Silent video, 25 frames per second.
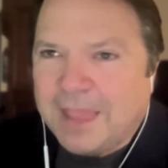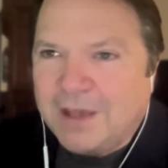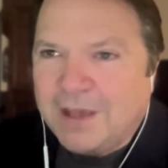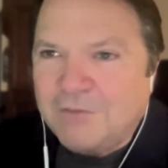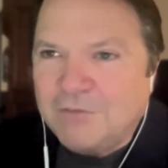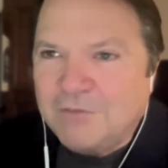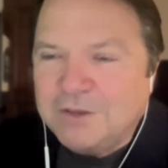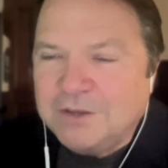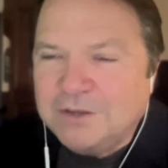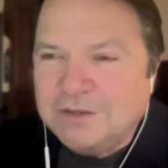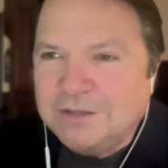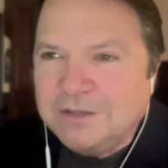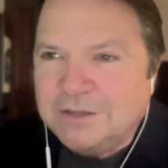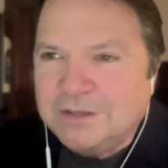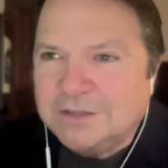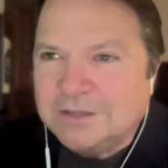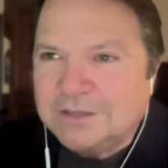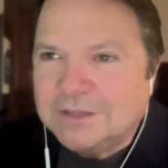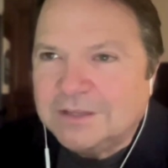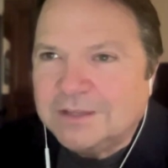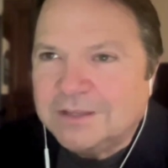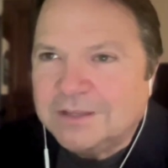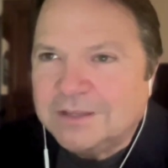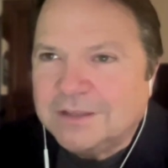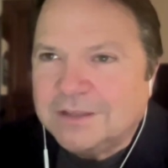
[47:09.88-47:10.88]
Alvin
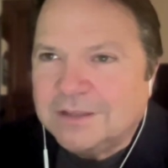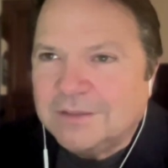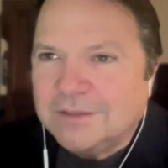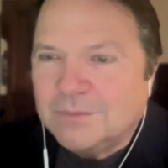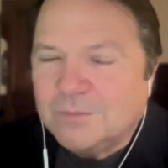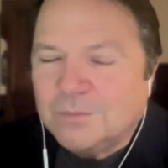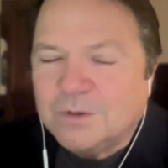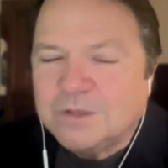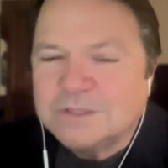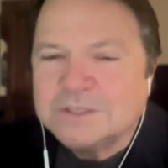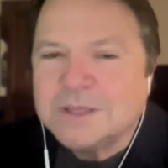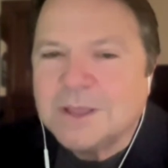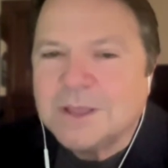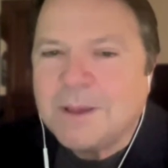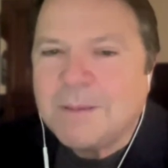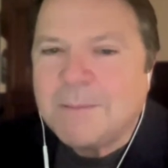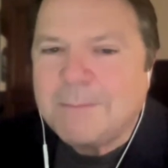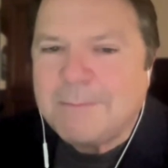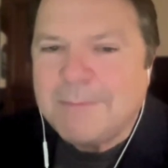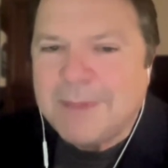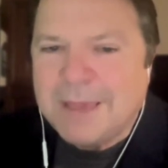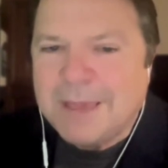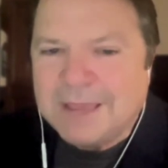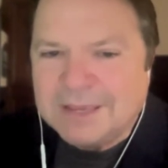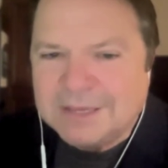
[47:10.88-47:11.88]
was
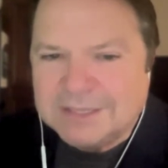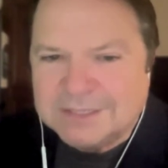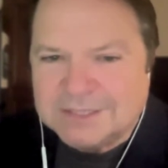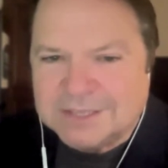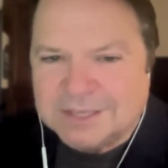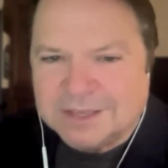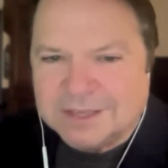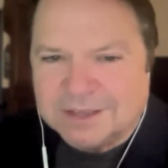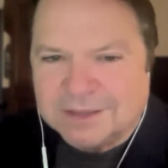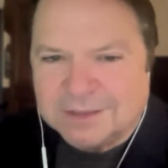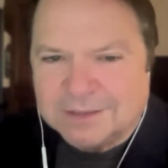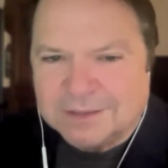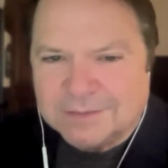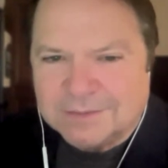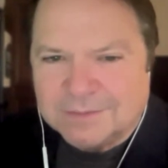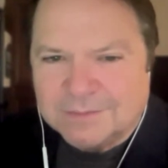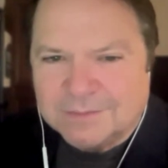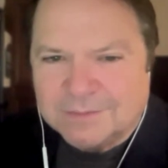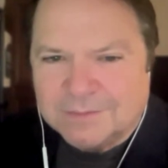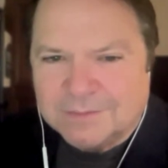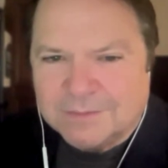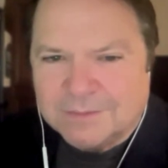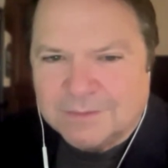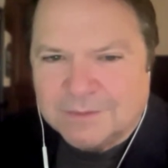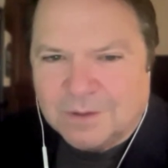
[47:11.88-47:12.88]
amazing
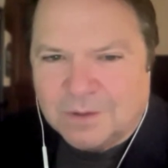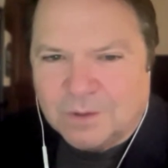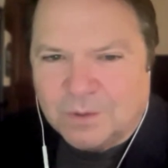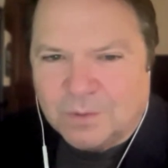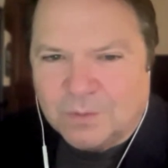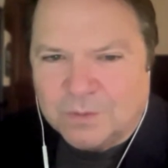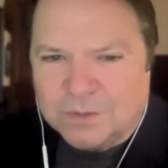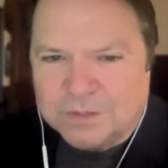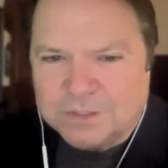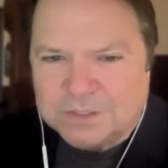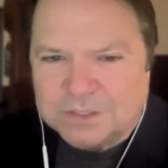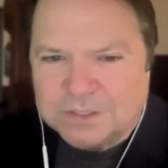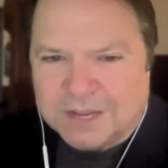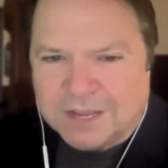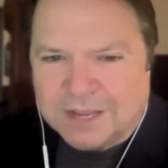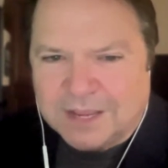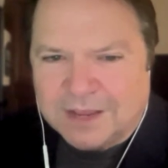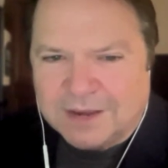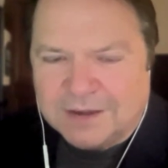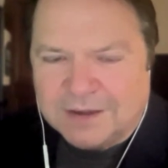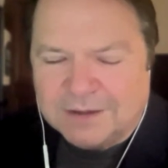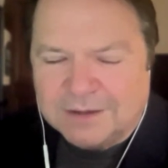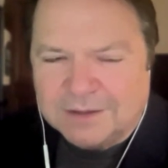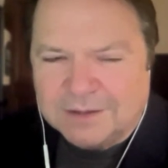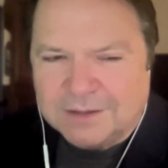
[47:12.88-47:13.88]
on the
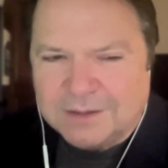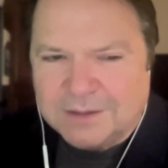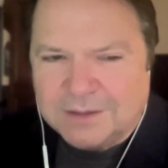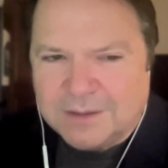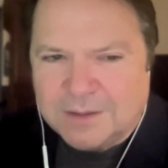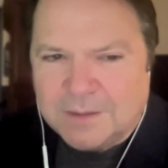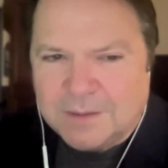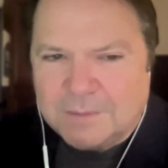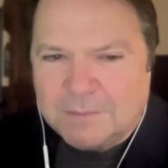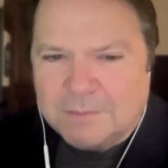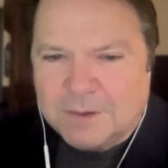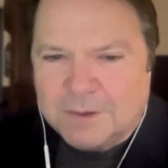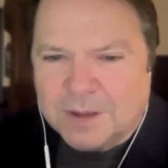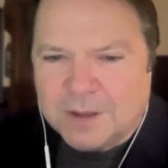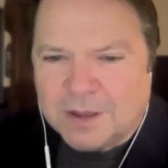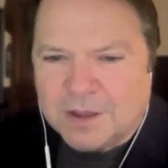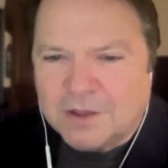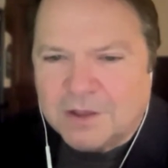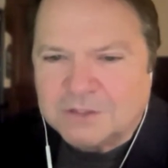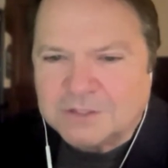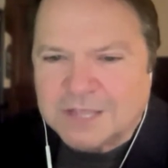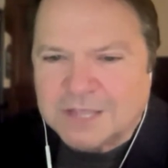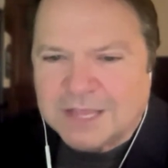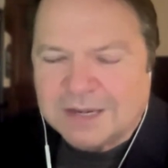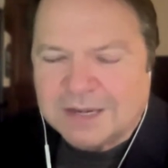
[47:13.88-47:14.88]
stand
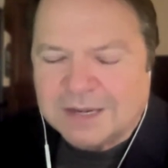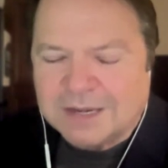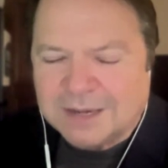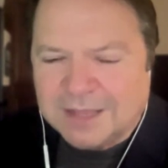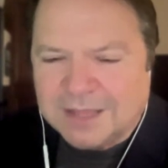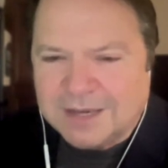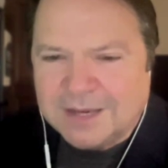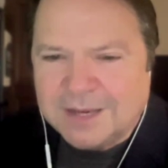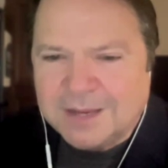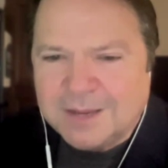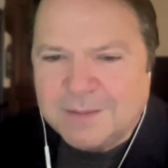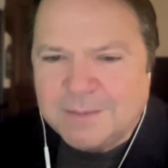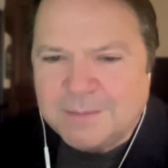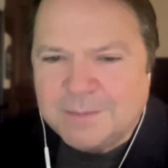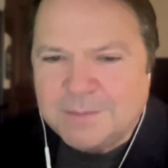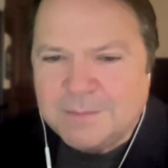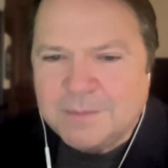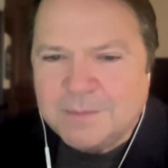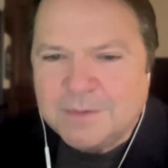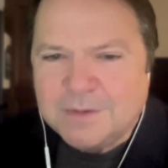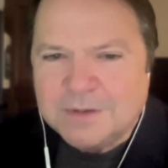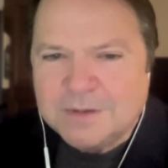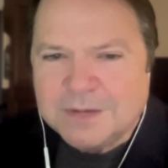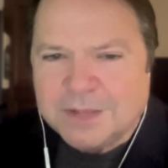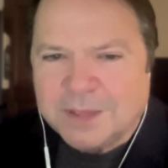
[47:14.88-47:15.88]
because I let
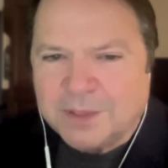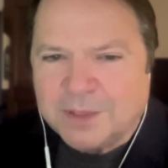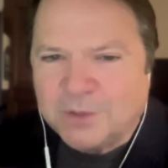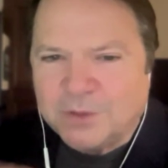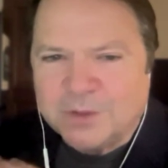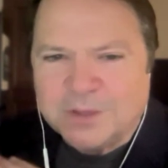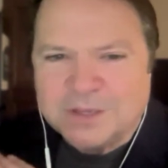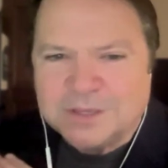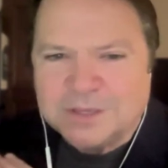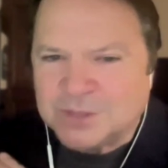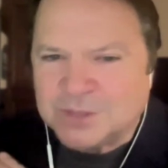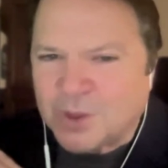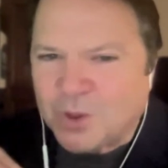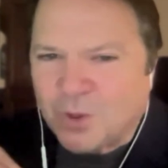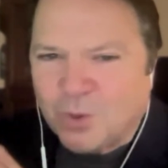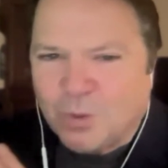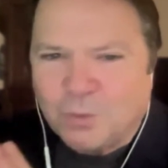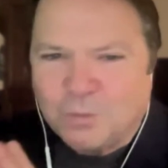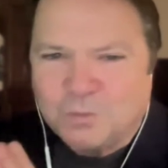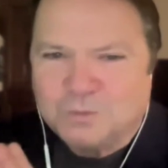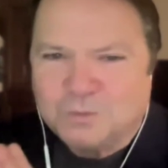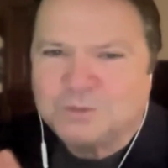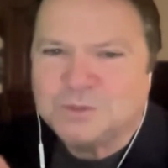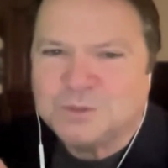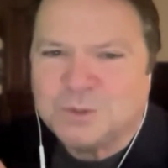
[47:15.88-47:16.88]
him tell his
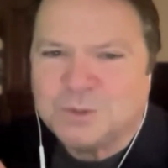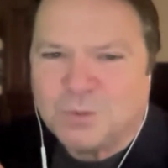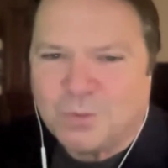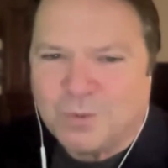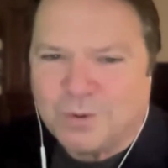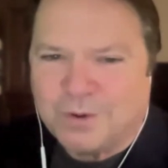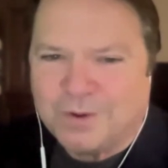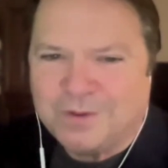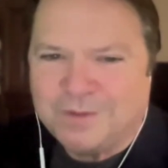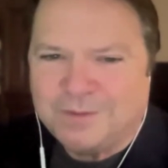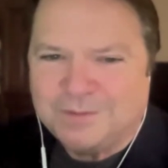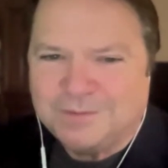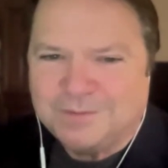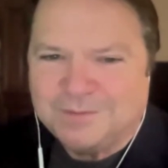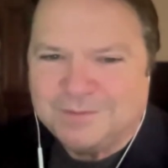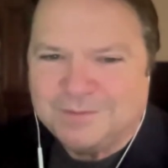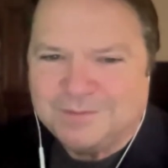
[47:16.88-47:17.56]
whole story.